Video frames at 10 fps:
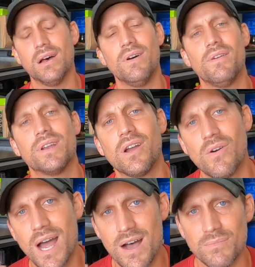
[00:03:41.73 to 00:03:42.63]
of having to
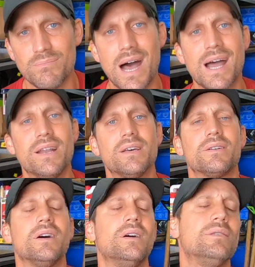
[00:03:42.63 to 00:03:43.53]
go out and buy
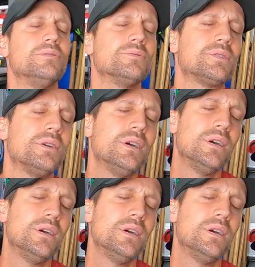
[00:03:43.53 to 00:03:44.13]
another hose.